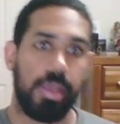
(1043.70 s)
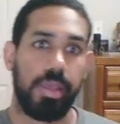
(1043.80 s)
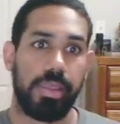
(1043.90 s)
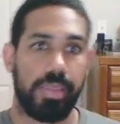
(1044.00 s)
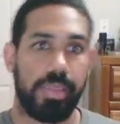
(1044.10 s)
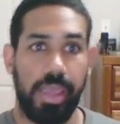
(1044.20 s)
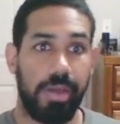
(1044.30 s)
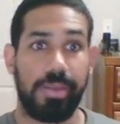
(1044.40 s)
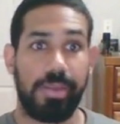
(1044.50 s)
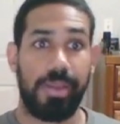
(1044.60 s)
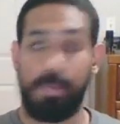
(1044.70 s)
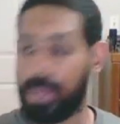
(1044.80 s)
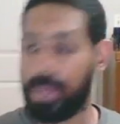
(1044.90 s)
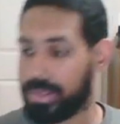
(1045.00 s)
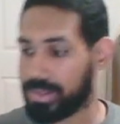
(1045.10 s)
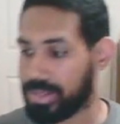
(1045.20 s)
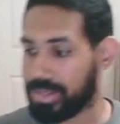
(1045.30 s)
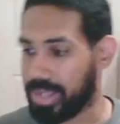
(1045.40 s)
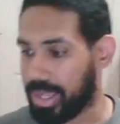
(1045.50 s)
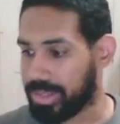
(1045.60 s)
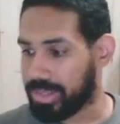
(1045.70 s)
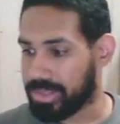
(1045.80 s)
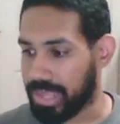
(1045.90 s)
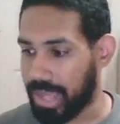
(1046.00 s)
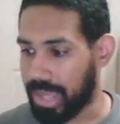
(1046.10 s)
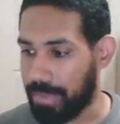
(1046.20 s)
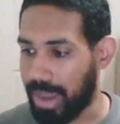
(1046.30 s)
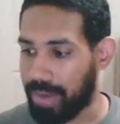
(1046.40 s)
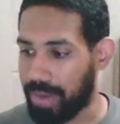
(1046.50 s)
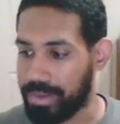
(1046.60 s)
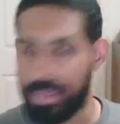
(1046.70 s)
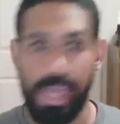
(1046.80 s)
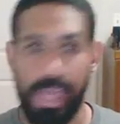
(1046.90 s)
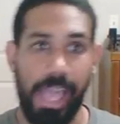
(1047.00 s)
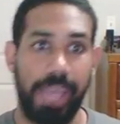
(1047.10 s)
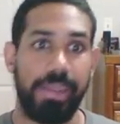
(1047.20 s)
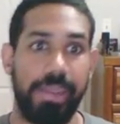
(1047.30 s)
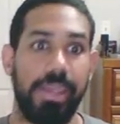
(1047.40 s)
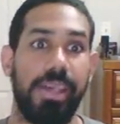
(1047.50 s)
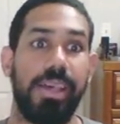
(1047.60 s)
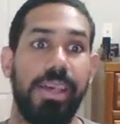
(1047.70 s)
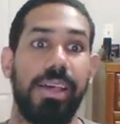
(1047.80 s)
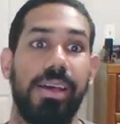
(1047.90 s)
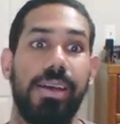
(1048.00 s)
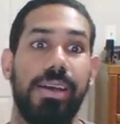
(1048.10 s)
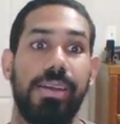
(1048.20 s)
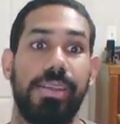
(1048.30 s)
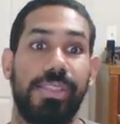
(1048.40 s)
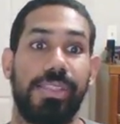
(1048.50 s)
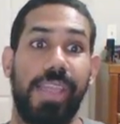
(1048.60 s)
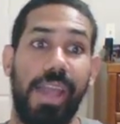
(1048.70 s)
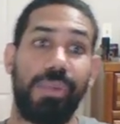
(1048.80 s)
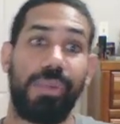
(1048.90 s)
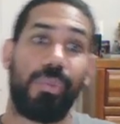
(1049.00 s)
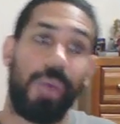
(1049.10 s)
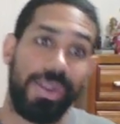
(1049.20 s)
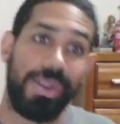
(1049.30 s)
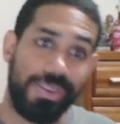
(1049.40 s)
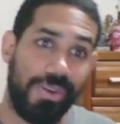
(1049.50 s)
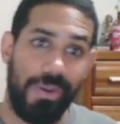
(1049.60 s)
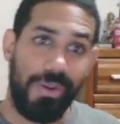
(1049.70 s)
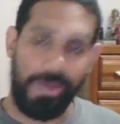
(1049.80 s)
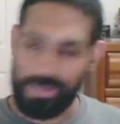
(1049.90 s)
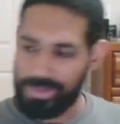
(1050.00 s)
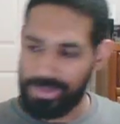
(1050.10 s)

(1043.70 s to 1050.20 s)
they hooked up, basically, and they got married. They had one girl,